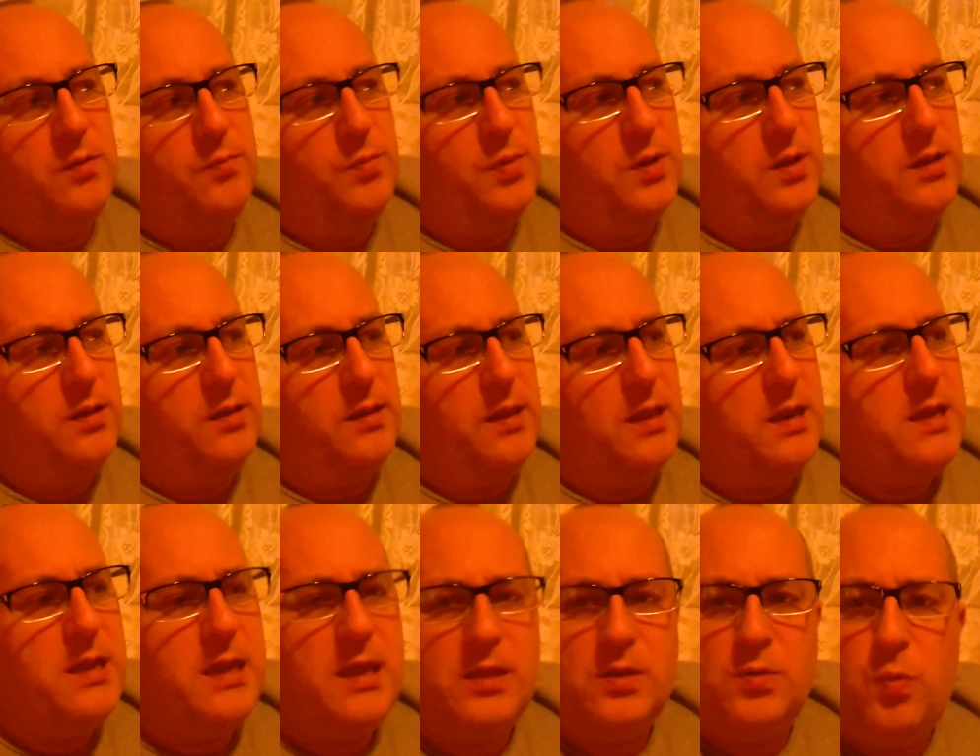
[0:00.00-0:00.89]
But then
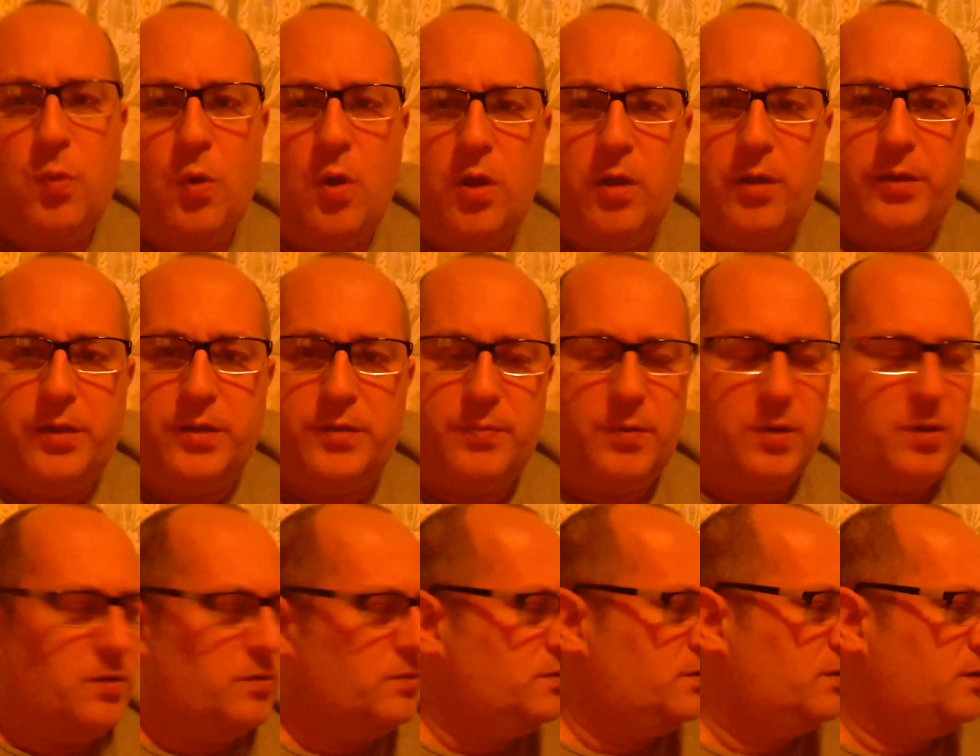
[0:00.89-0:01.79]
it gets worse
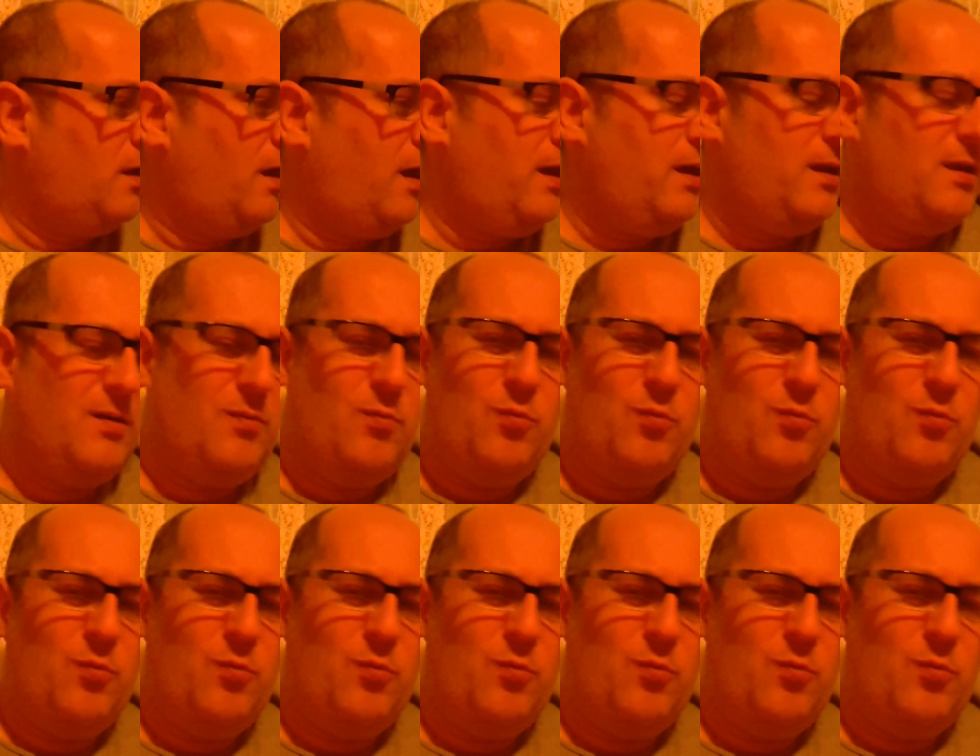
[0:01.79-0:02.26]
because I,